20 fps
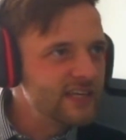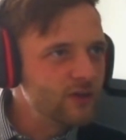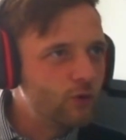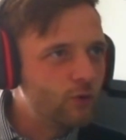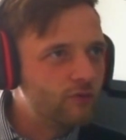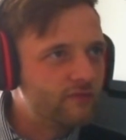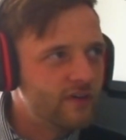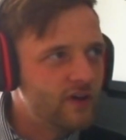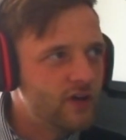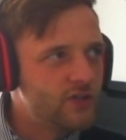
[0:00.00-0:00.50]

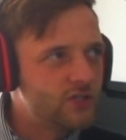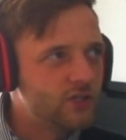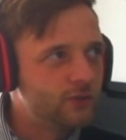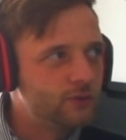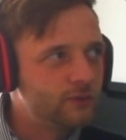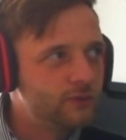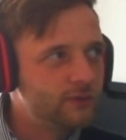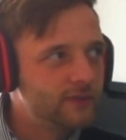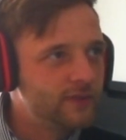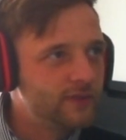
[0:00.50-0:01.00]
or
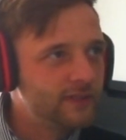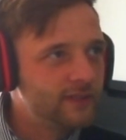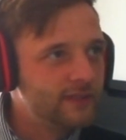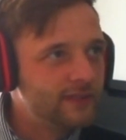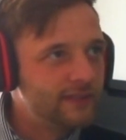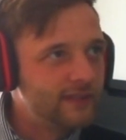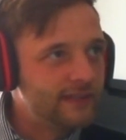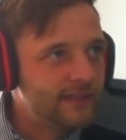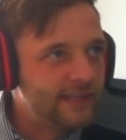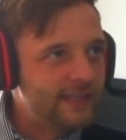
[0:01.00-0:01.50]
Virgil,
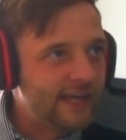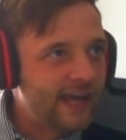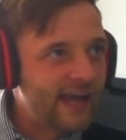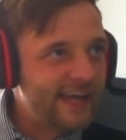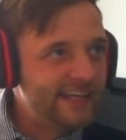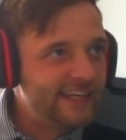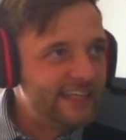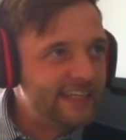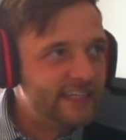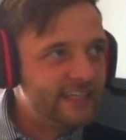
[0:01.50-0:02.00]
the
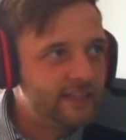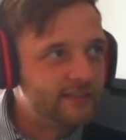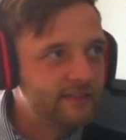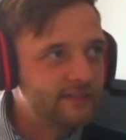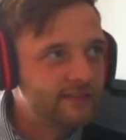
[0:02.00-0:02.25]
Aeneid.